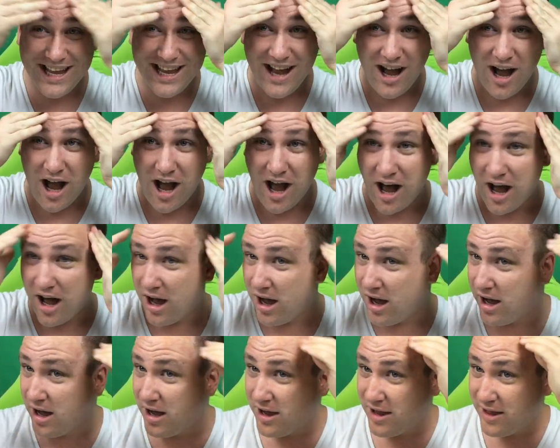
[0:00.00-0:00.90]

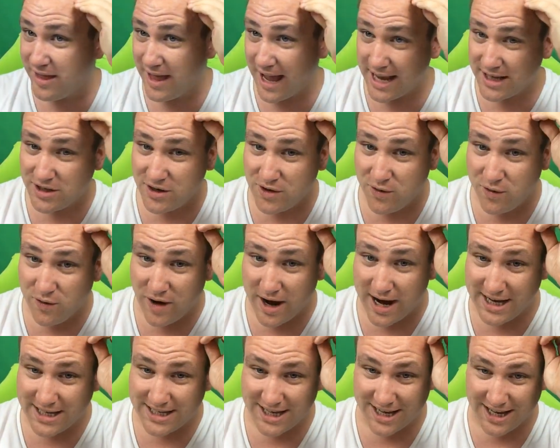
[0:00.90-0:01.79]
Oh, that is
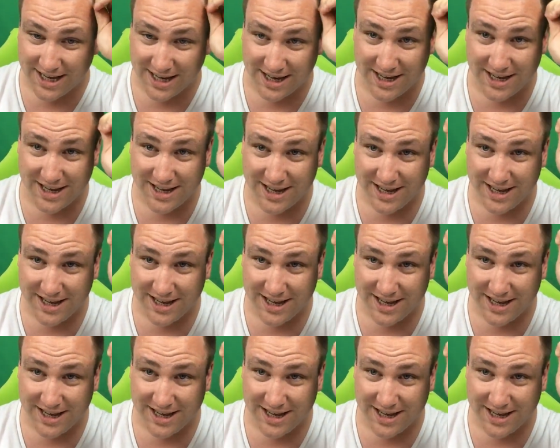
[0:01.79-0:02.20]
crazy.